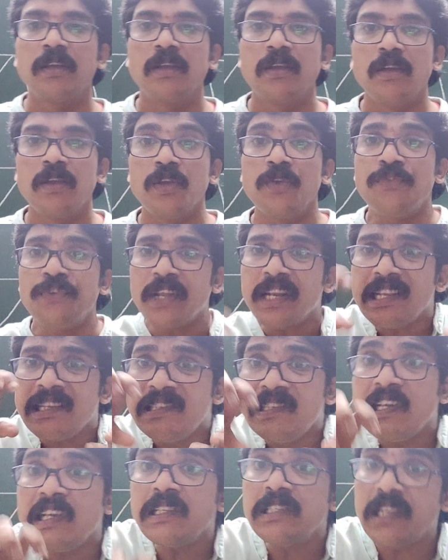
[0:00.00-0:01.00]
If energy
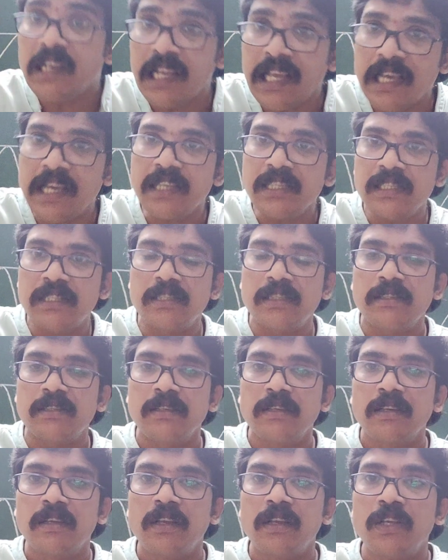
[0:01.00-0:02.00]
is less,
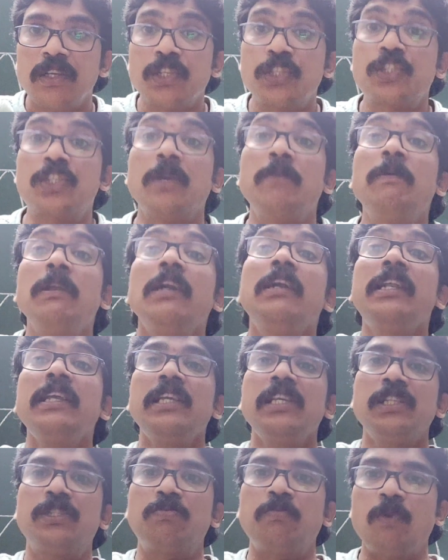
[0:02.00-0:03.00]
stability
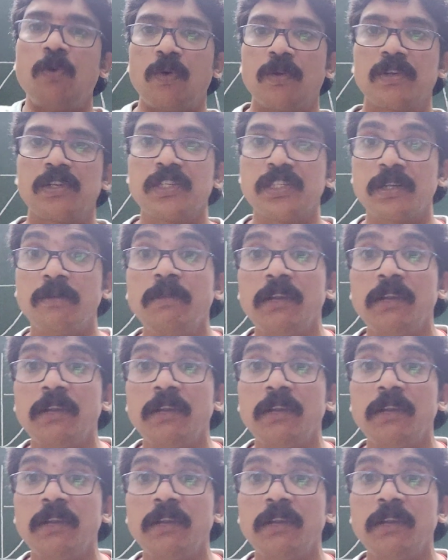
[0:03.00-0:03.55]
is more. So